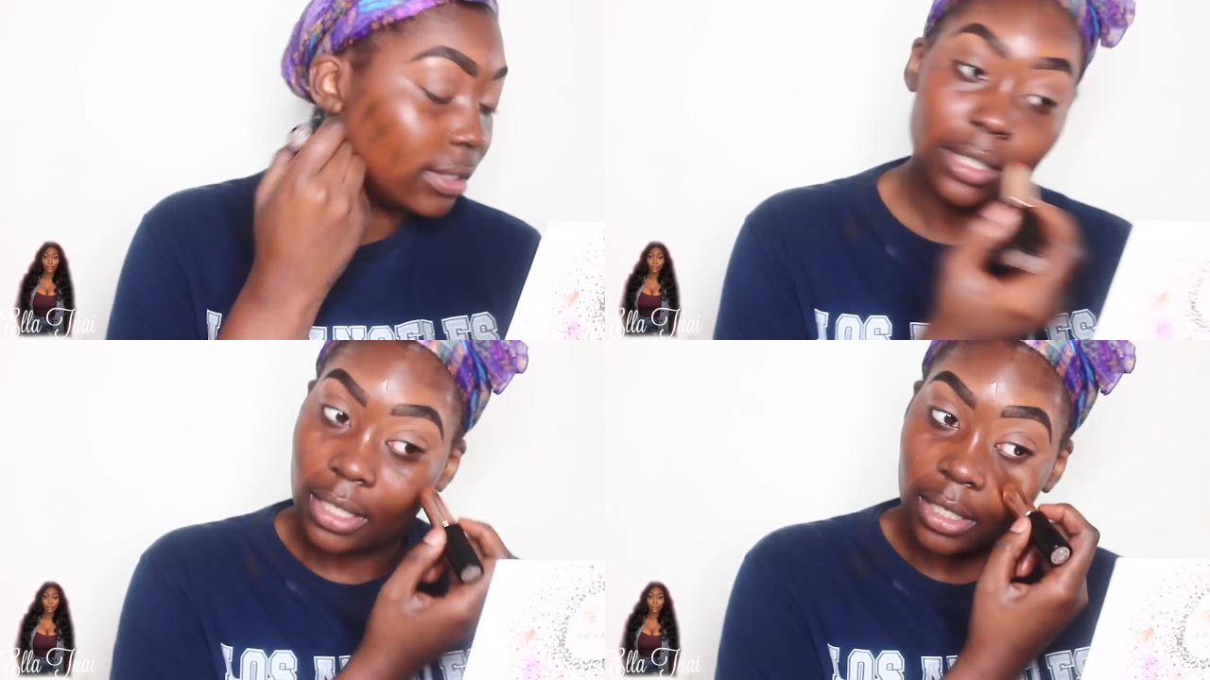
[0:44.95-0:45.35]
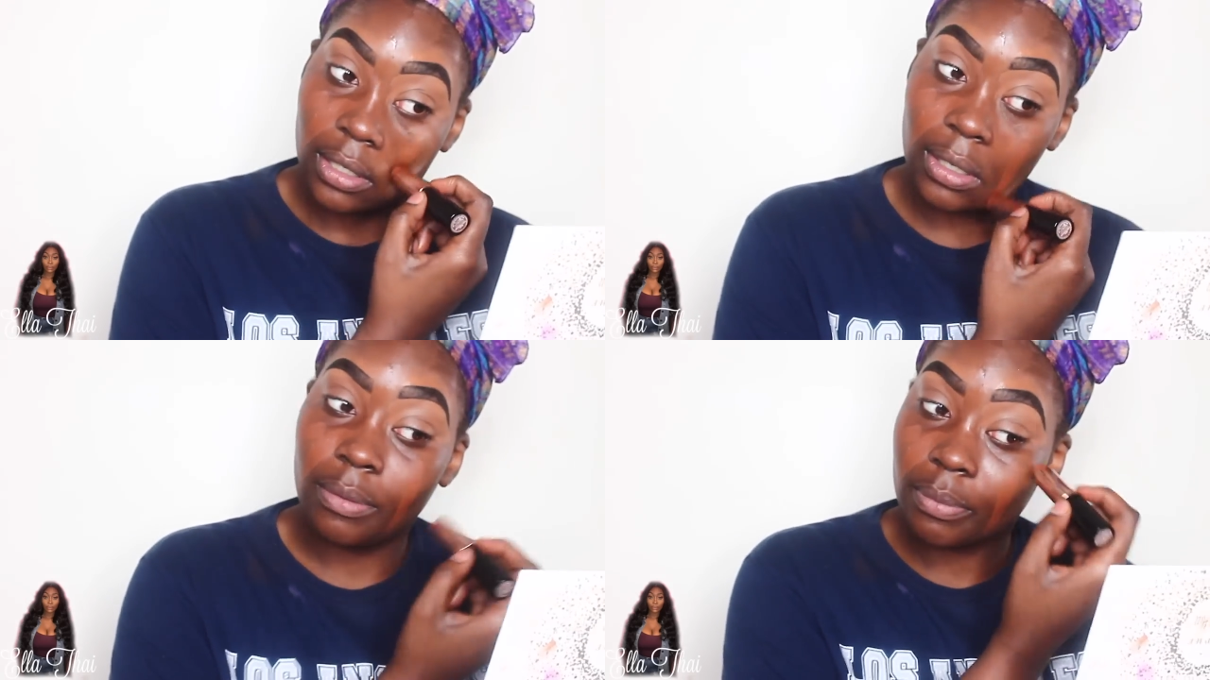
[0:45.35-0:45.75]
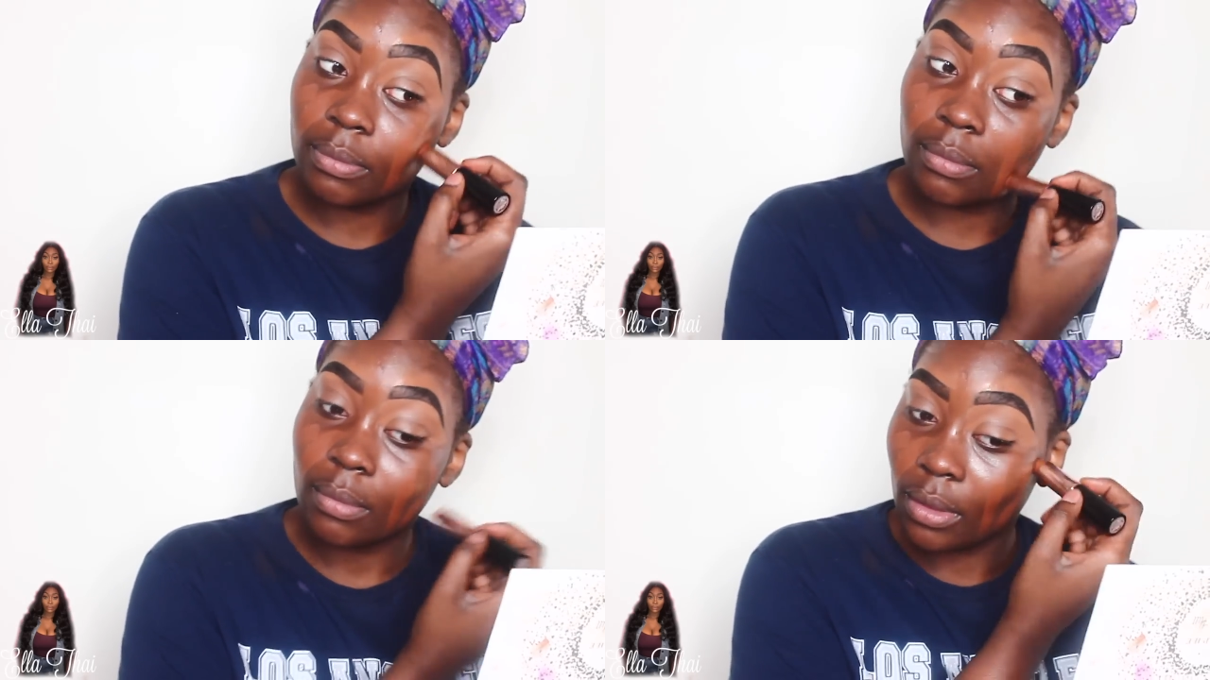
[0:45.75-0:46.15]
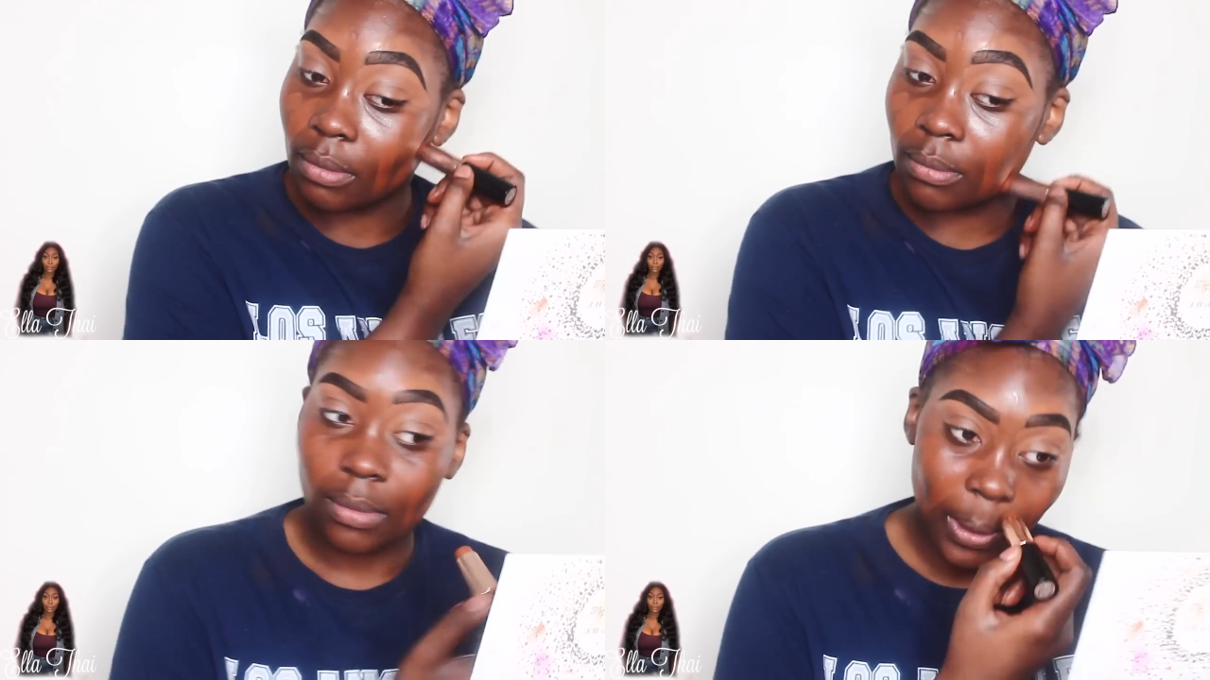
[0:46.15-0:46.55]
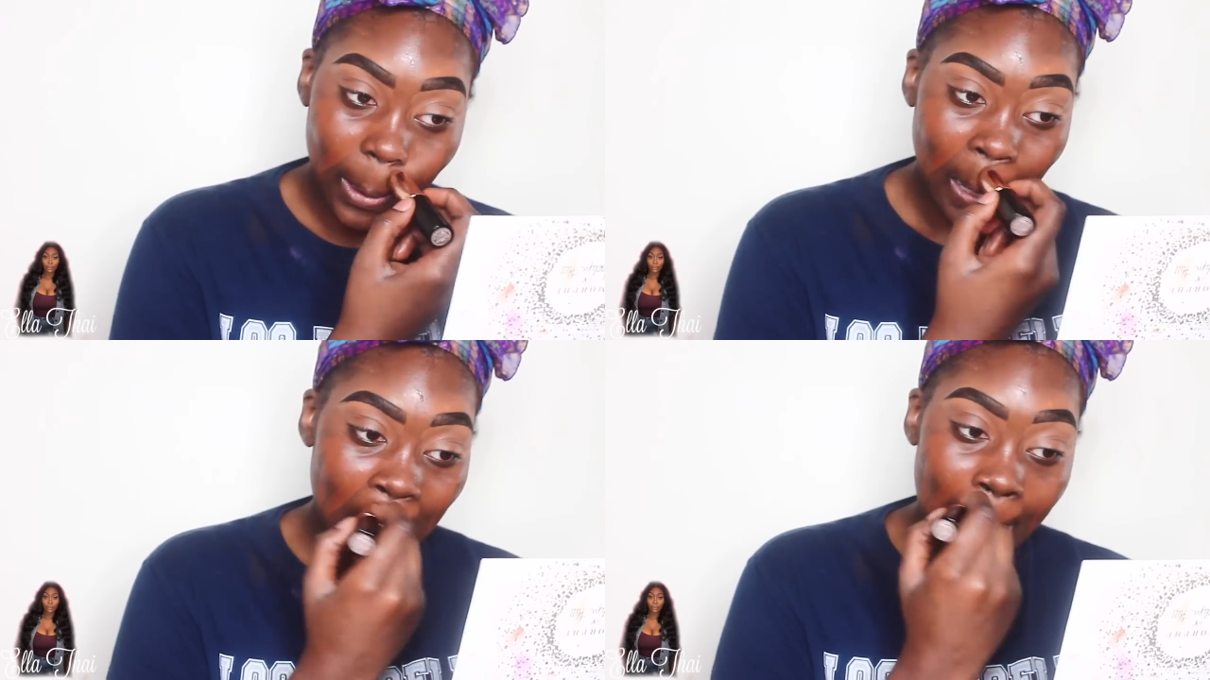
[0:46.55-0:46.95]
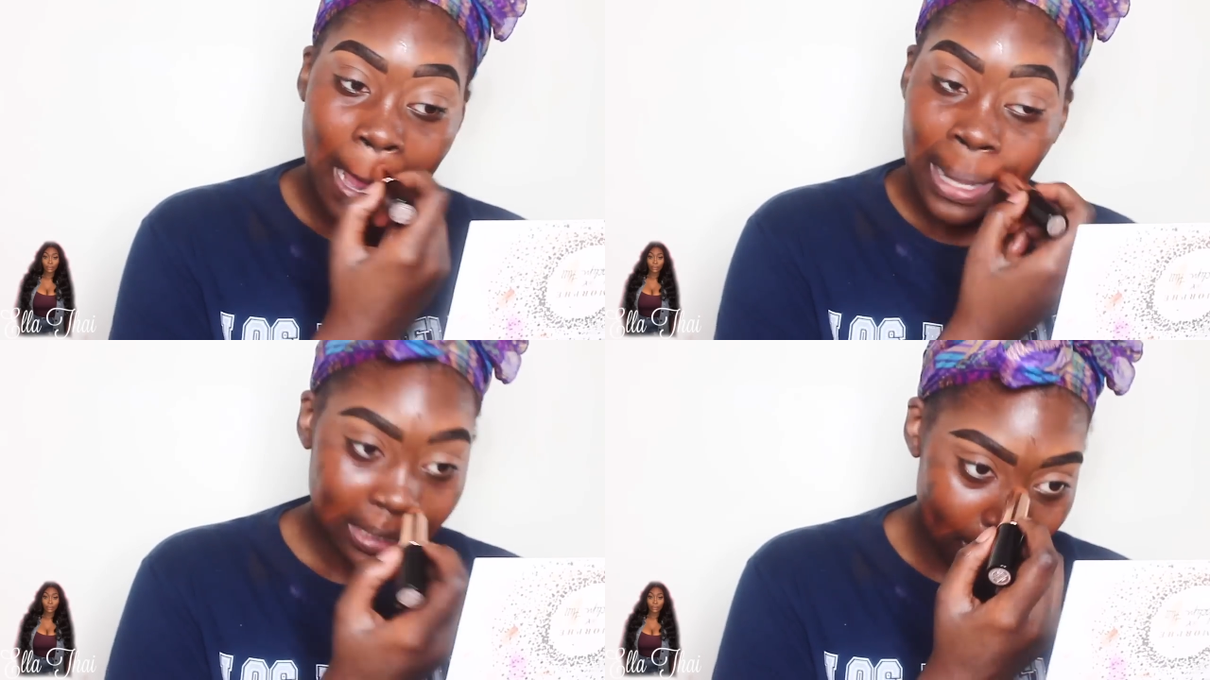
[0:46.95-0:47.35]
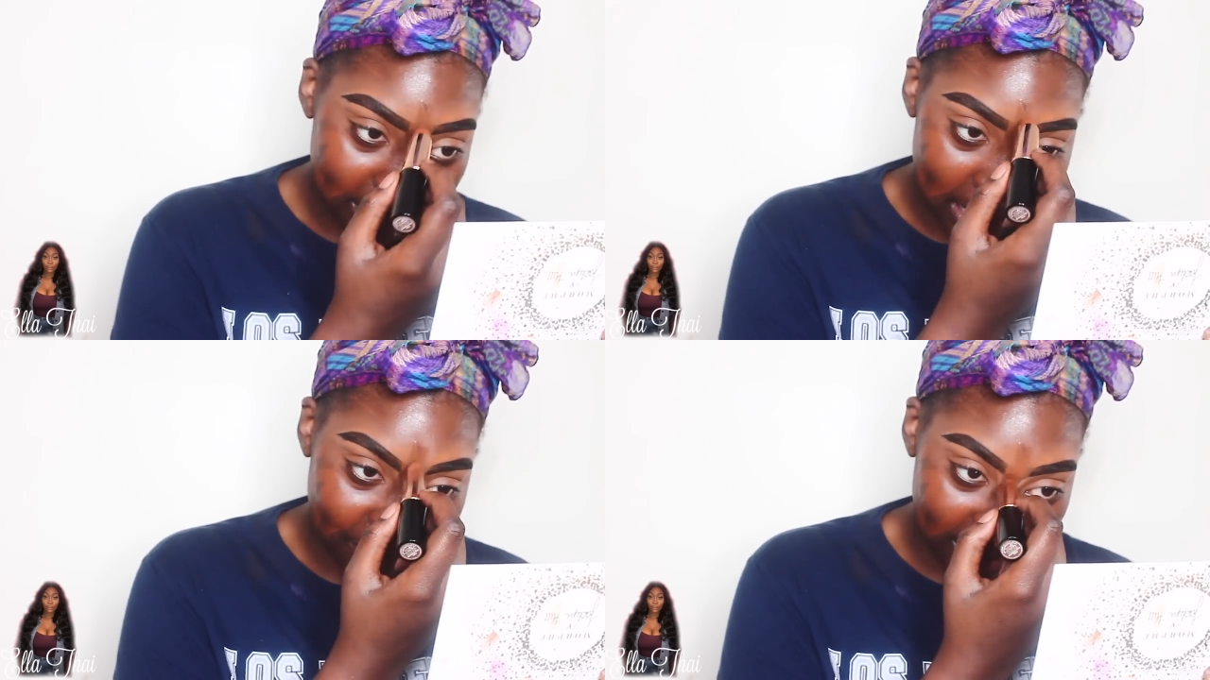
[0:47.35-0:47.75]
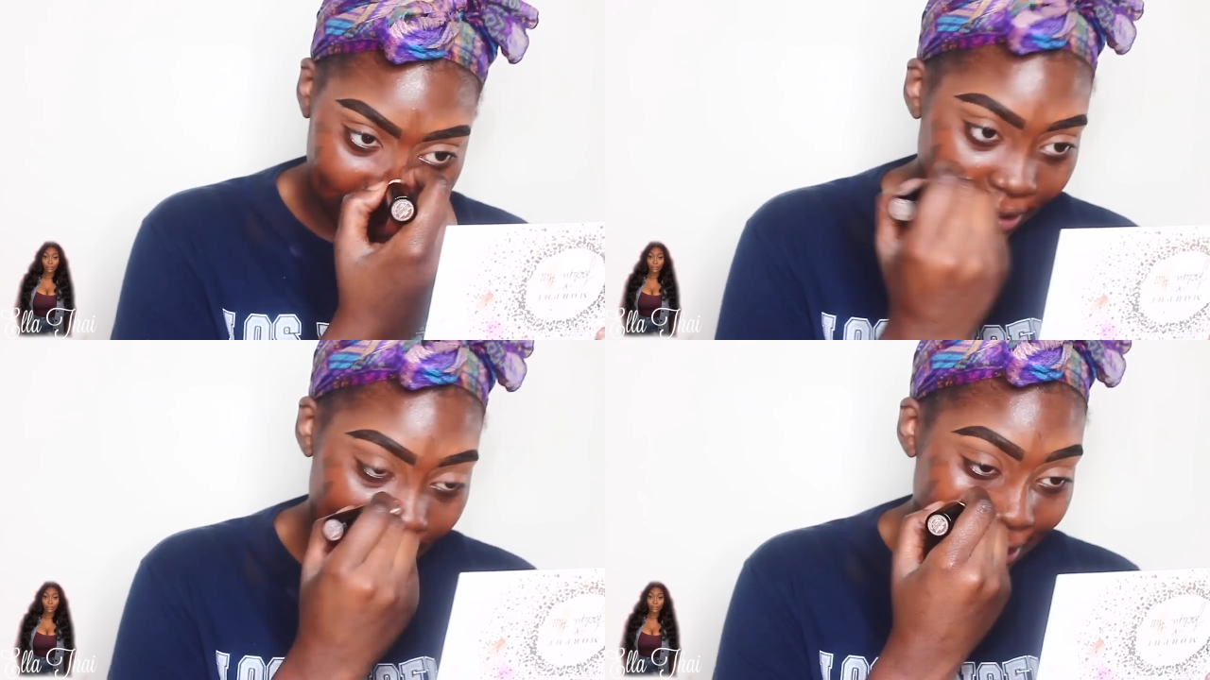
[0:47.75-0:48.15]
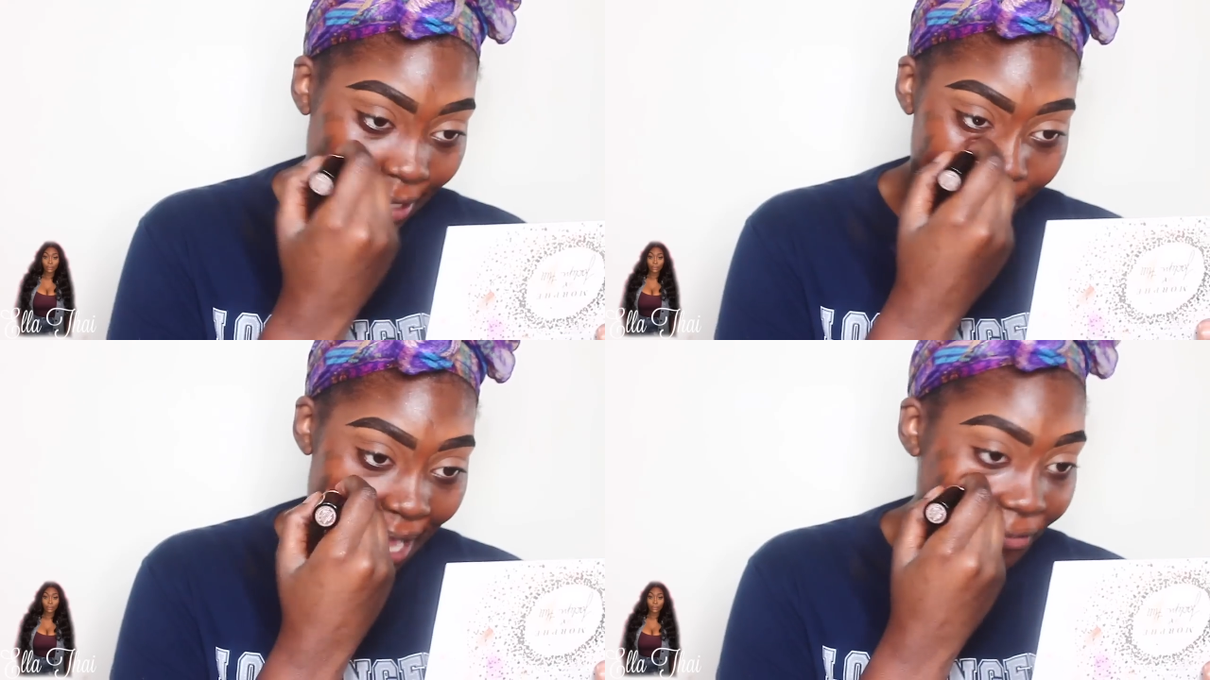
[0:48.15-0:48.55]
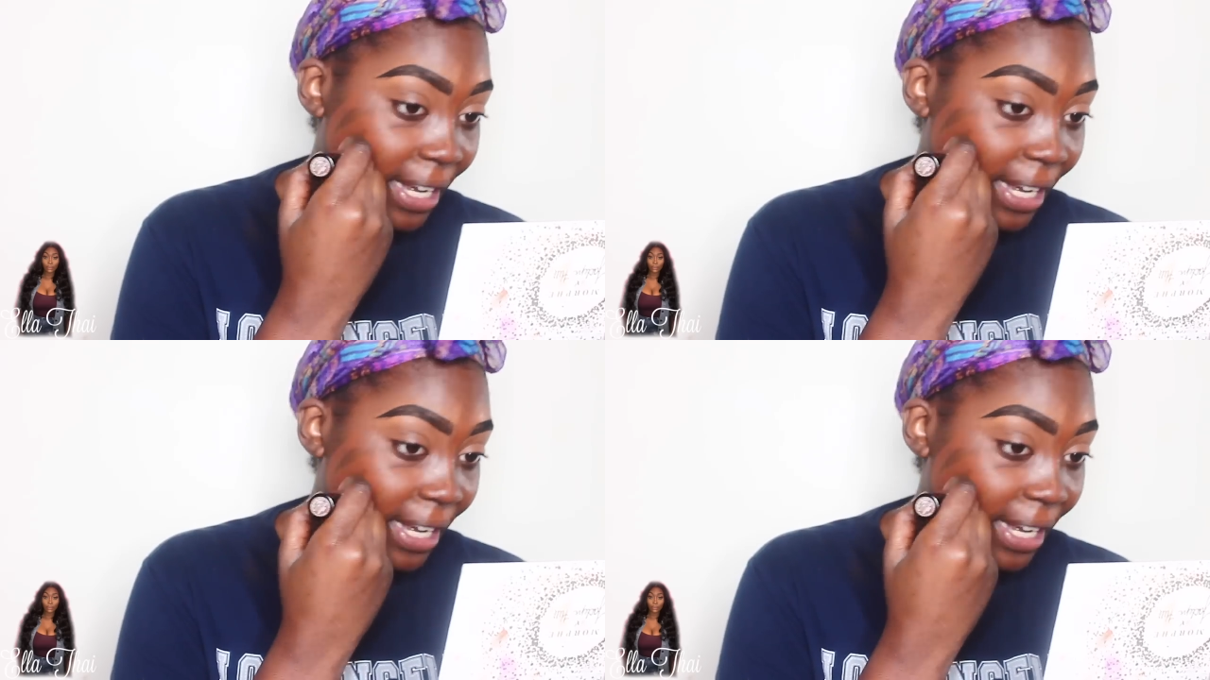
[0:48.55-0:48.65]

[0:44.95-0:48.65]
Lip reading: Beverly Hills foundation stick in the shade Ebony.